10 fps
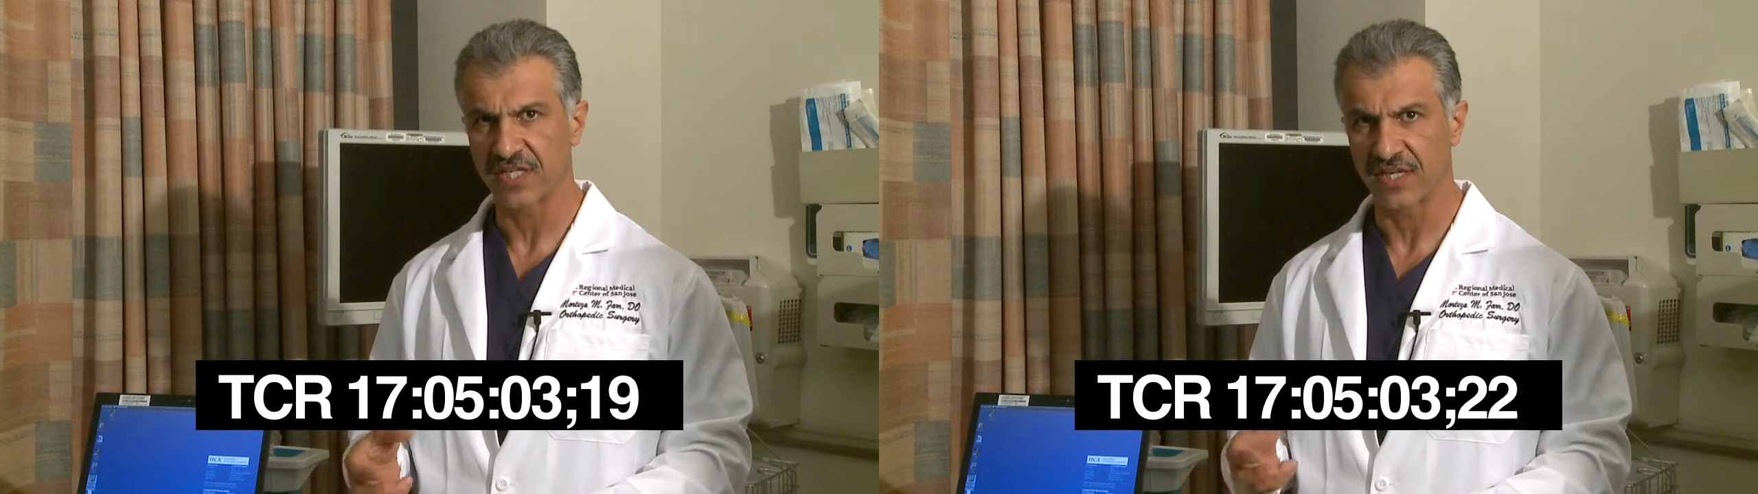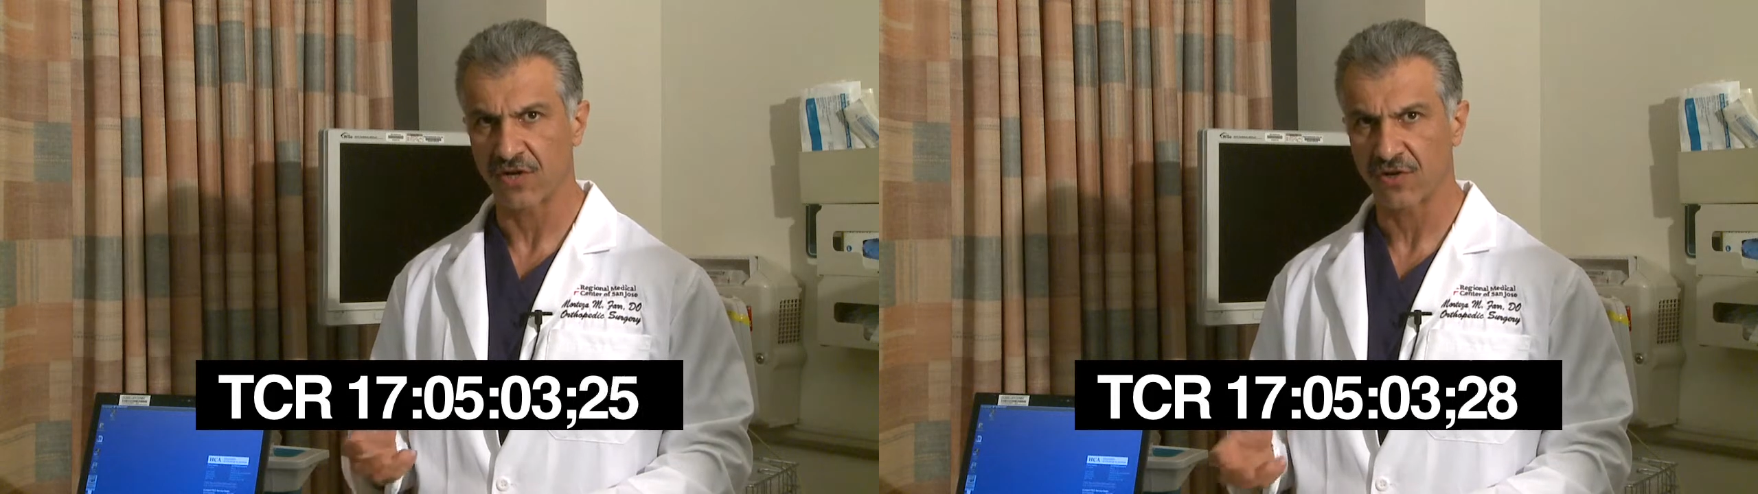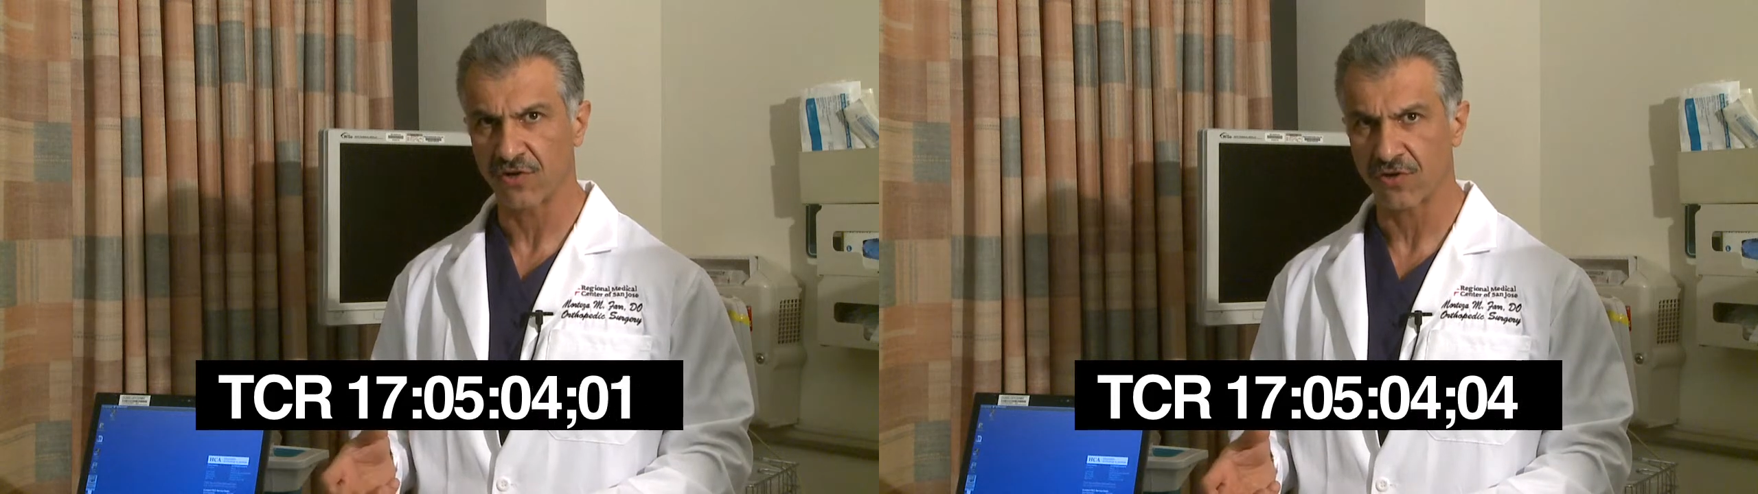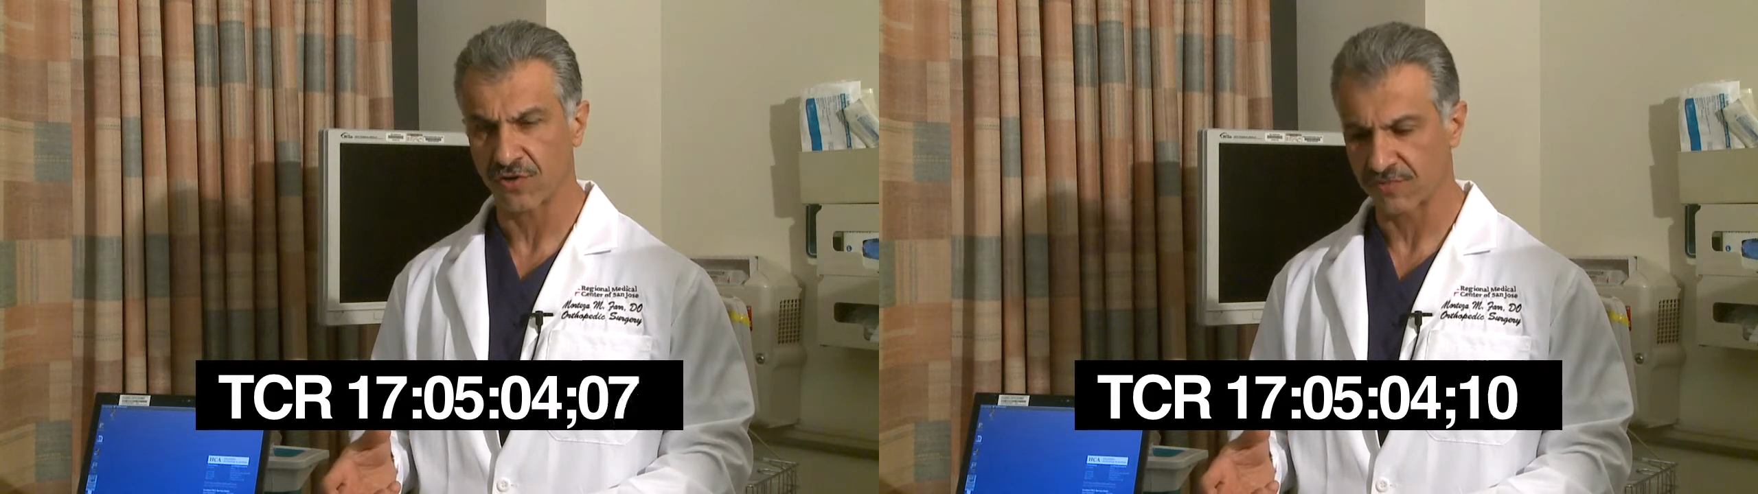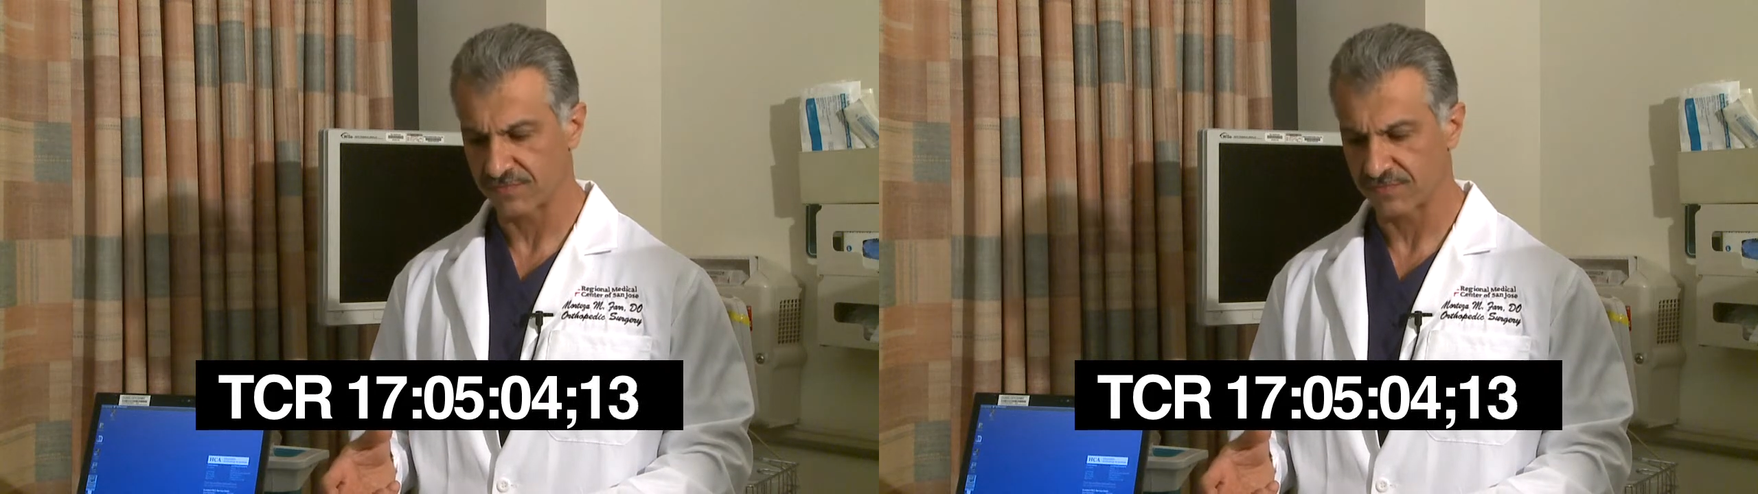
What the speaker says: can occur.